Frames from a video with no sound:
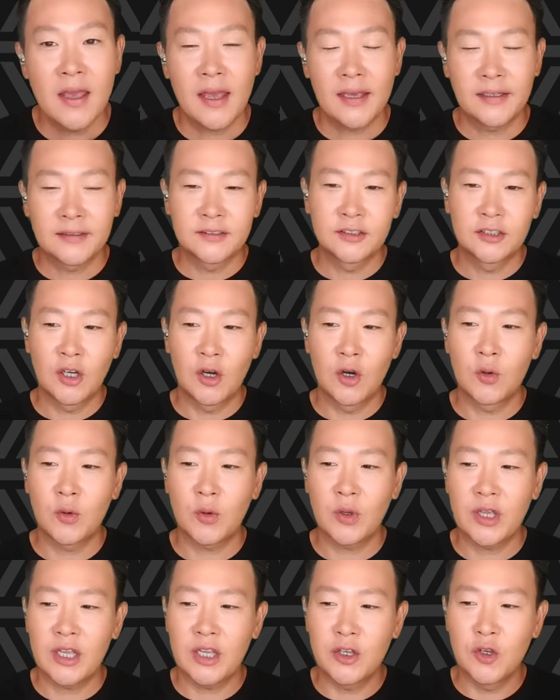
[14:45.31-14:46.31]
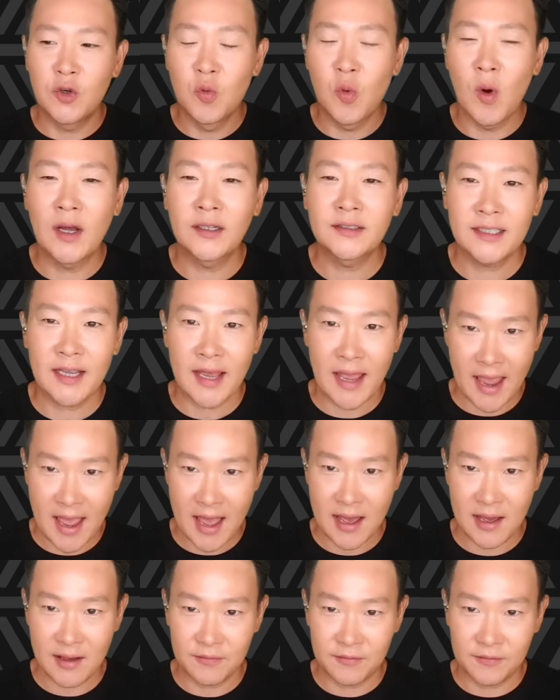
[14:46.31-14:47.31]
And so you want to
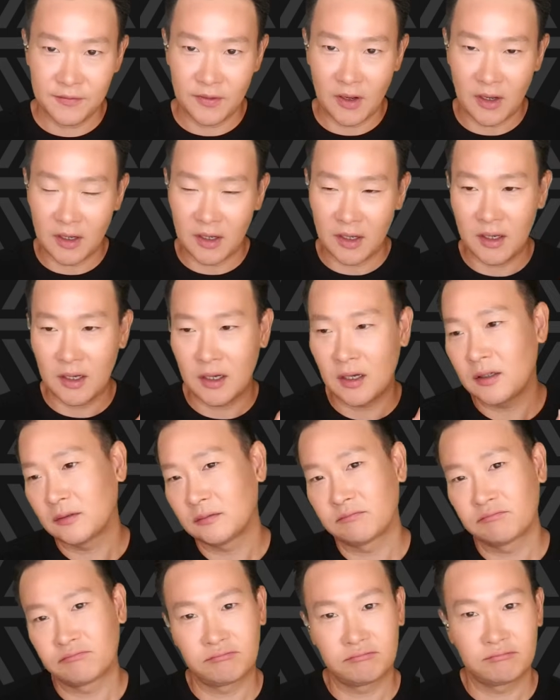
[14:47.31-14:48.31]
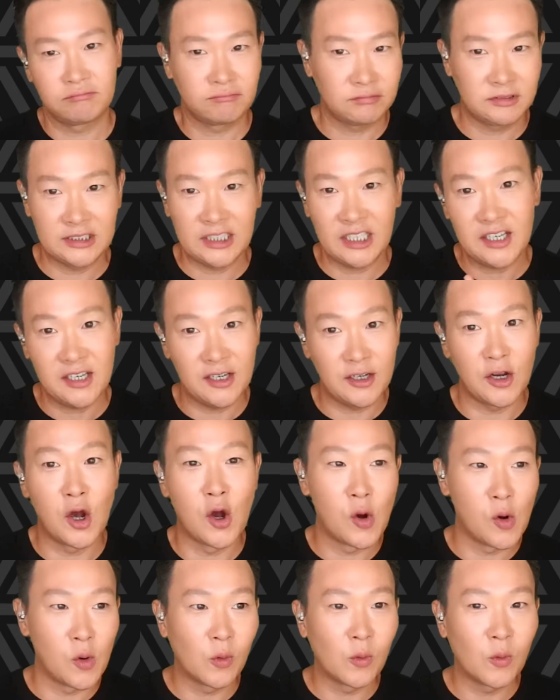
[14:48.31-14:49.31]
have a
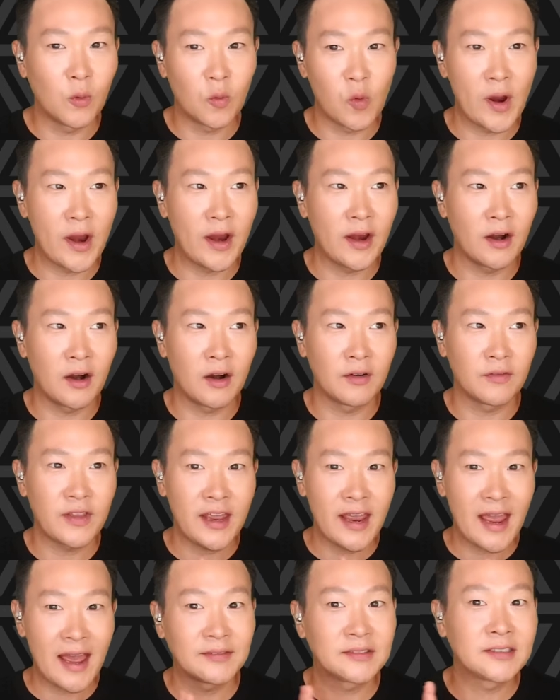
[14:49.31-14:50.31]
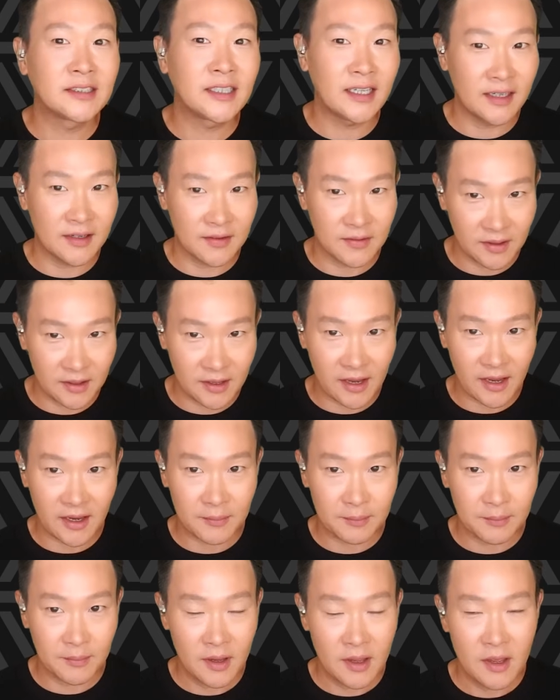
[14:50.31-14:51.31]
CEO where they have skin in the
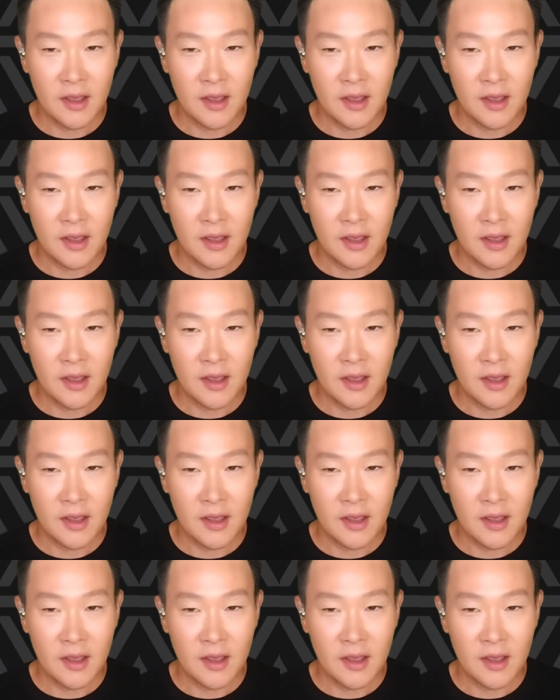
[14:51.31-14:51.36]
game.